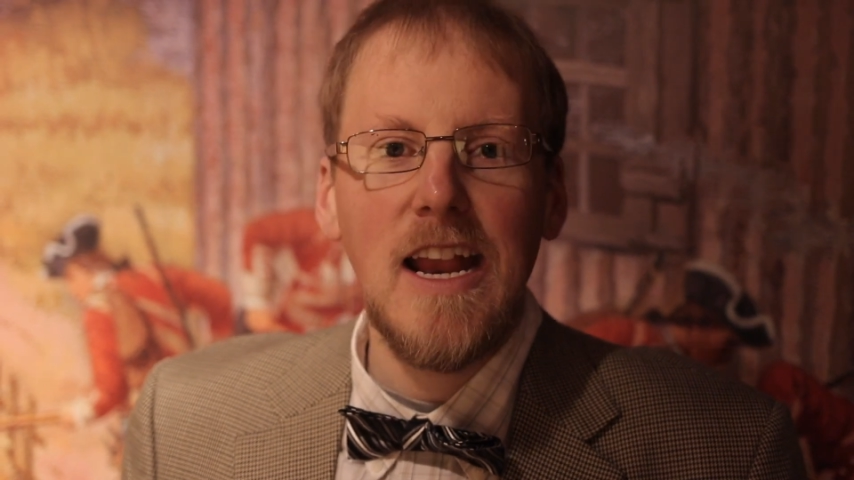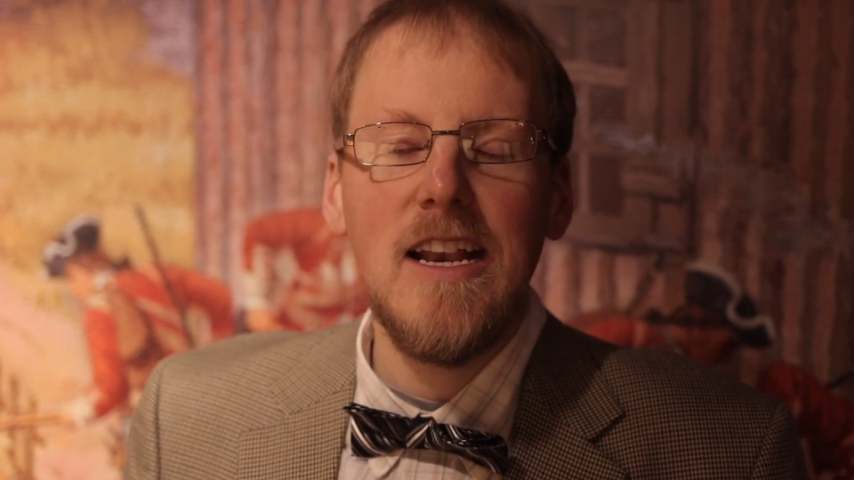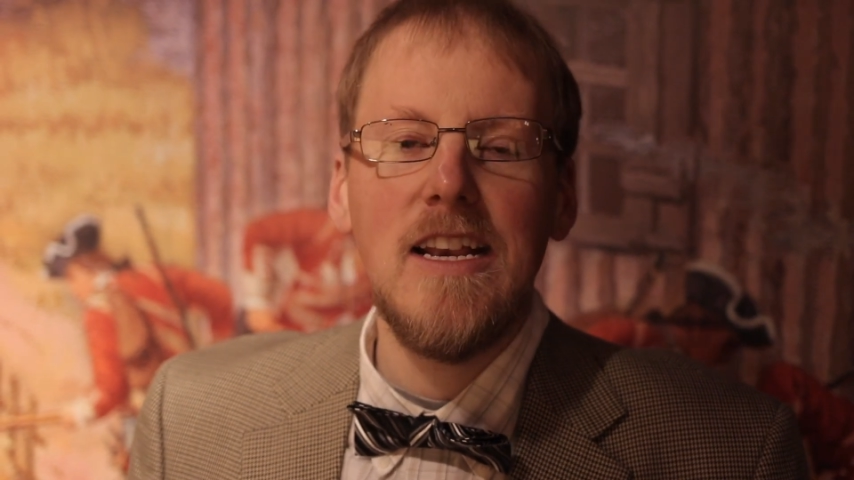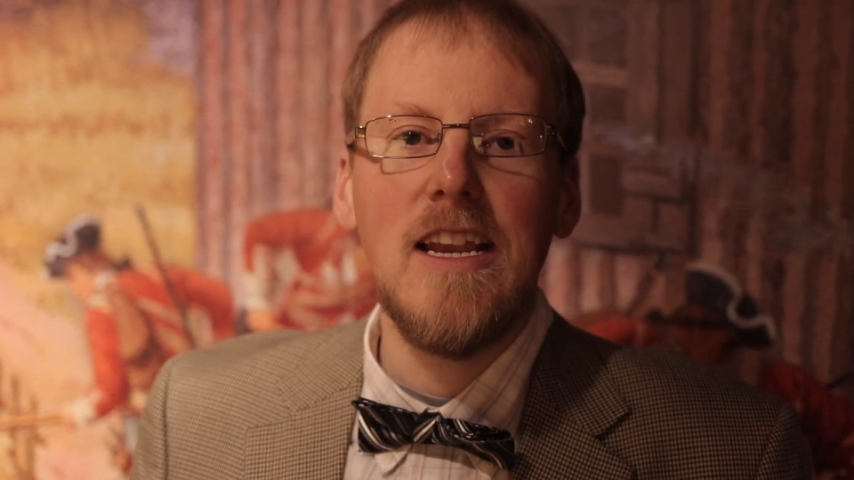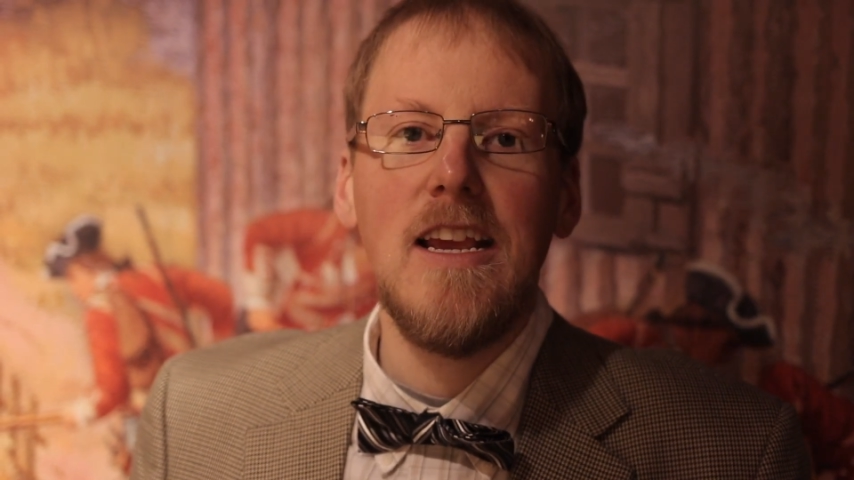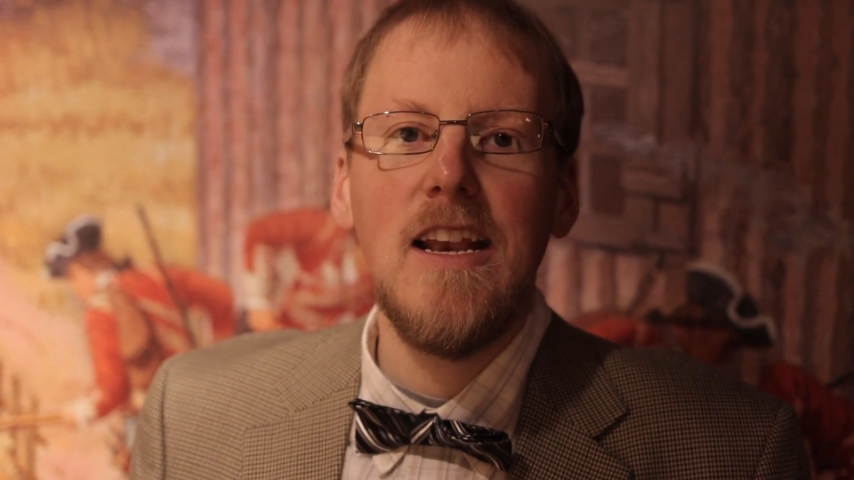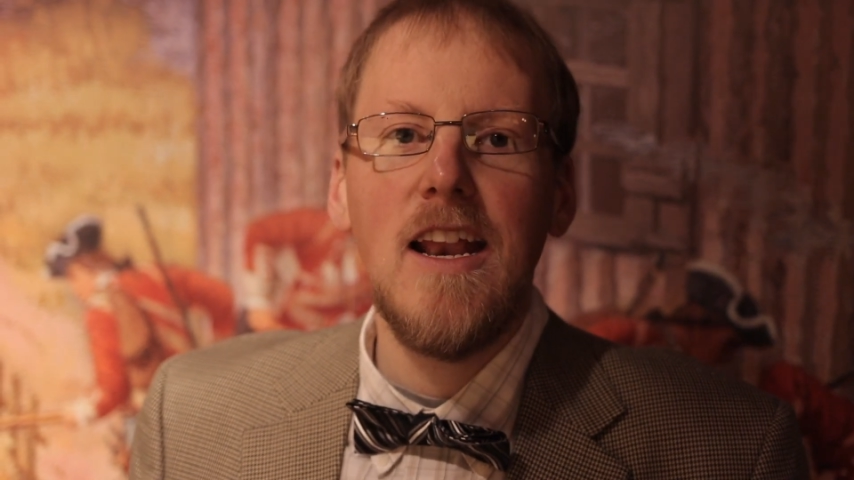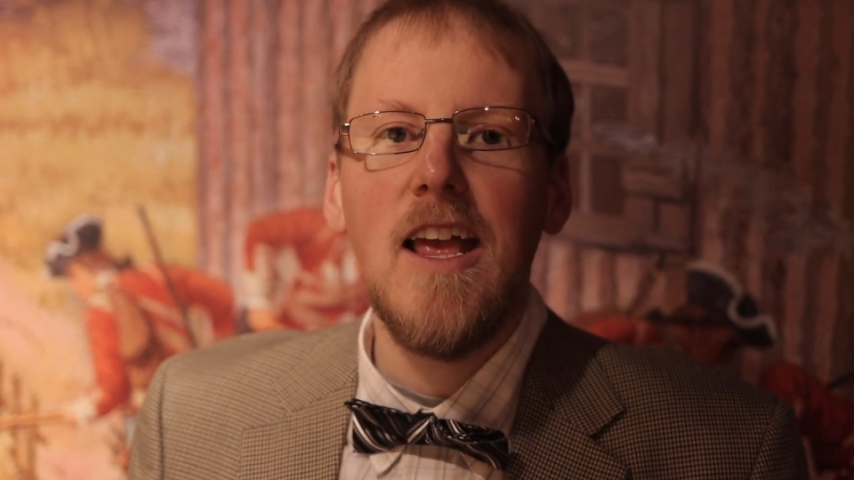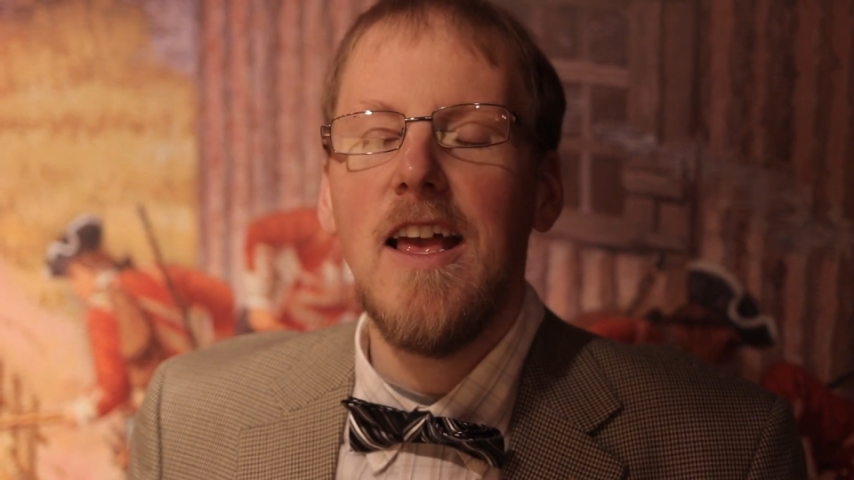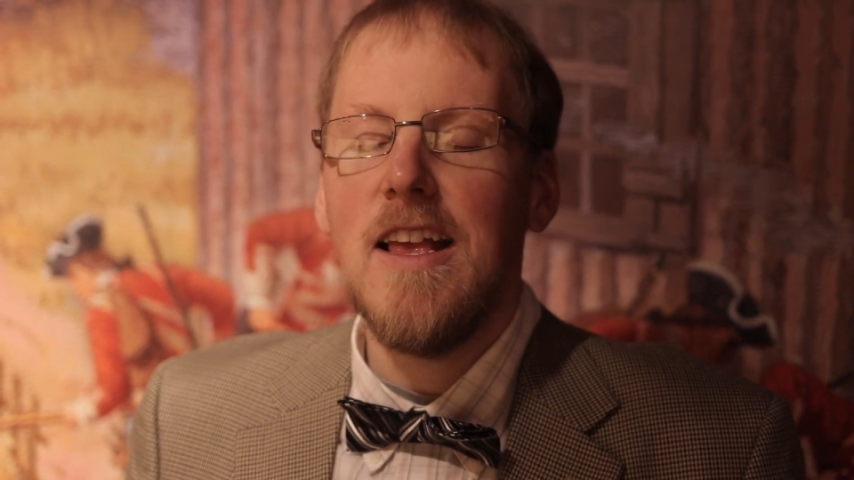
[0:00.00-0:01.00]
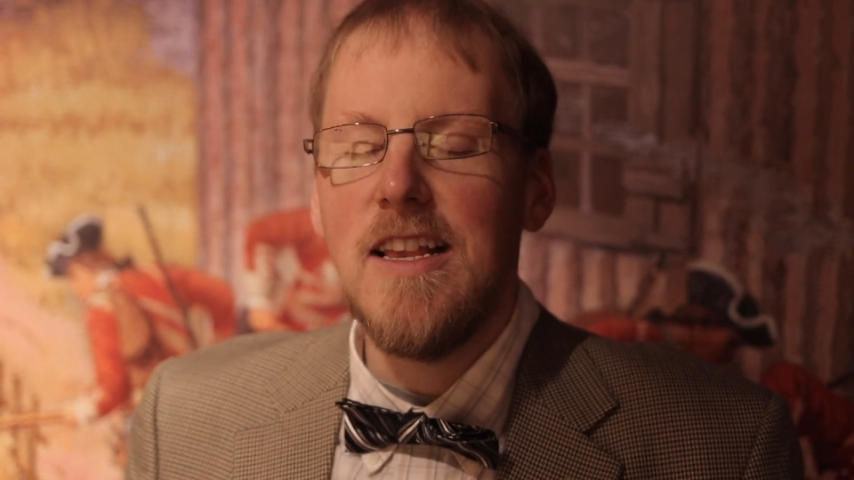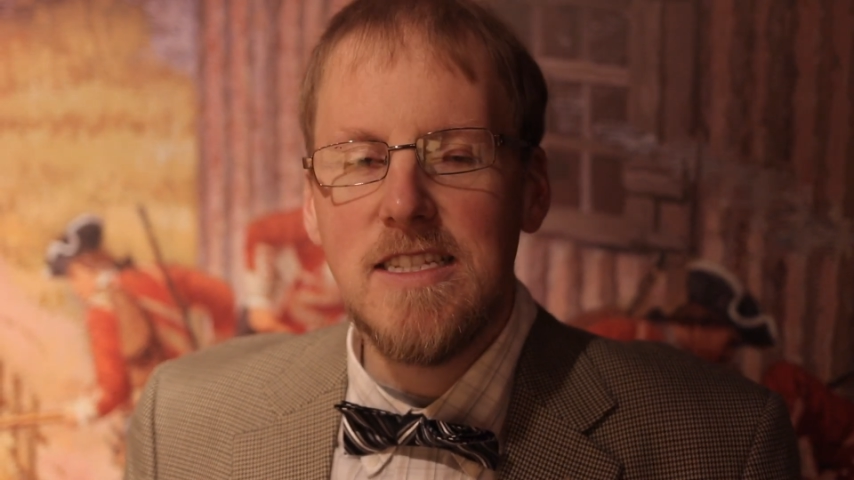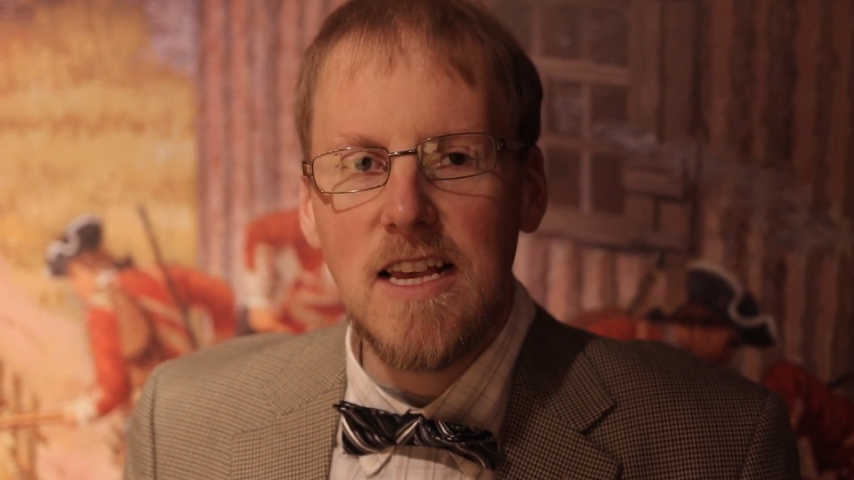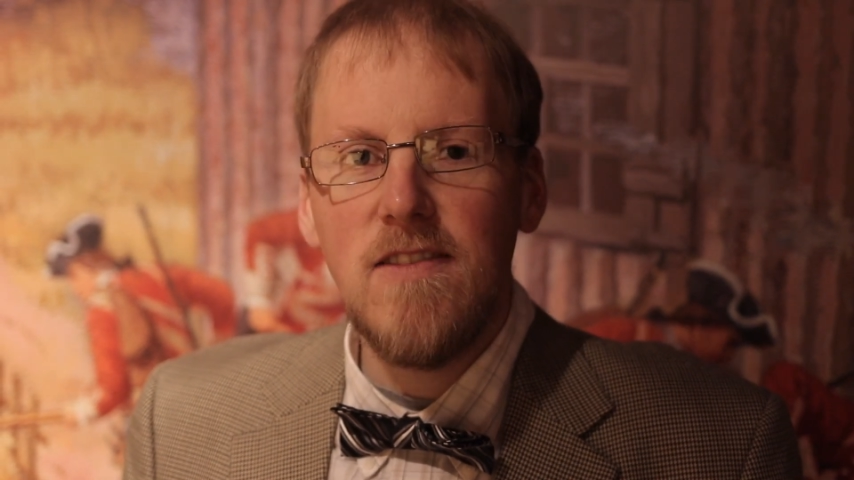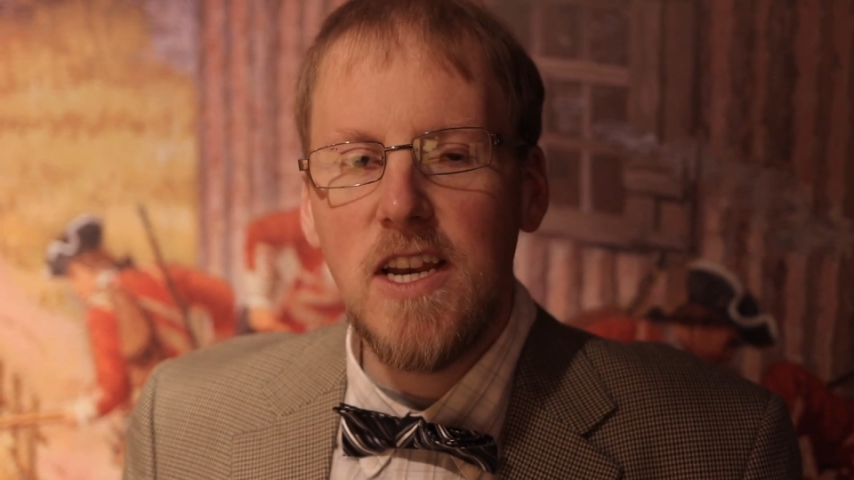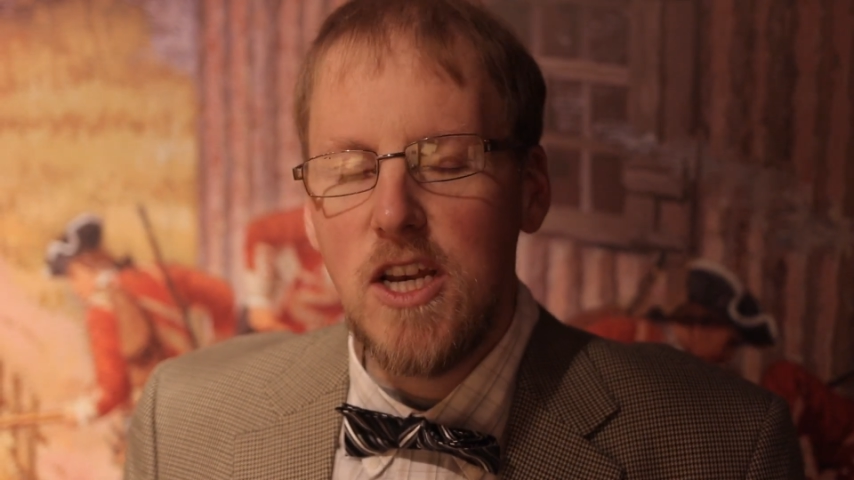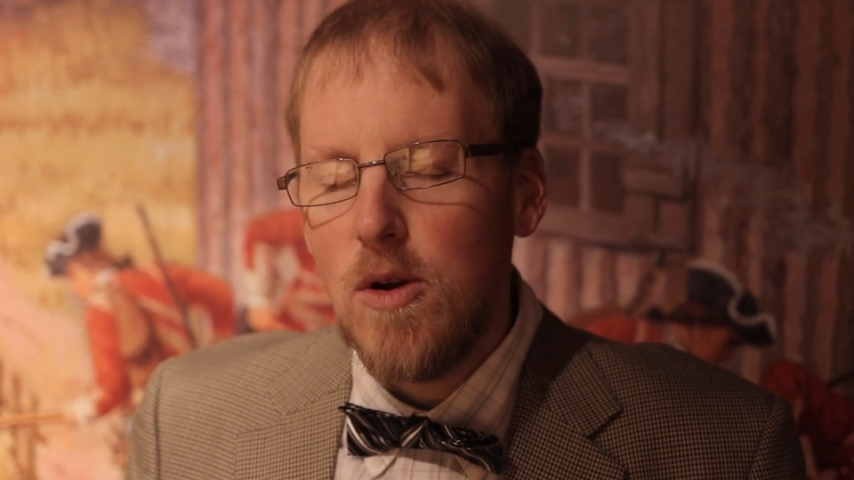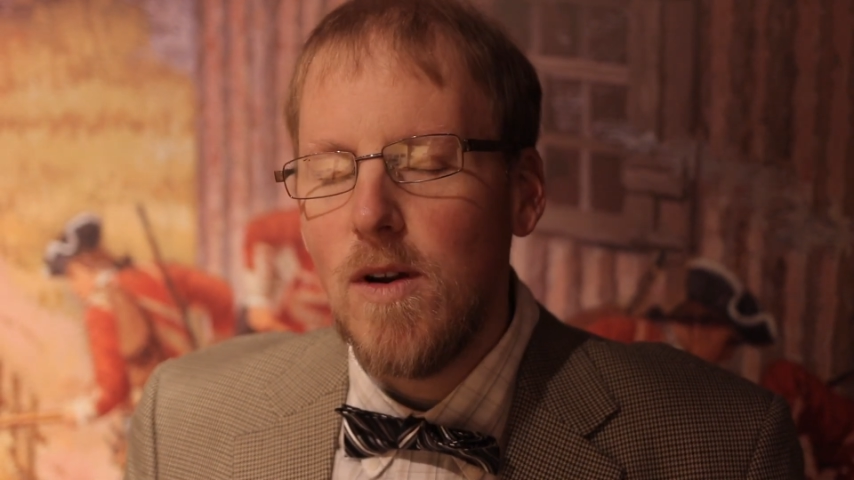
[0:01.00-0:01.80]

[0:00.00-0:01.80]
1872,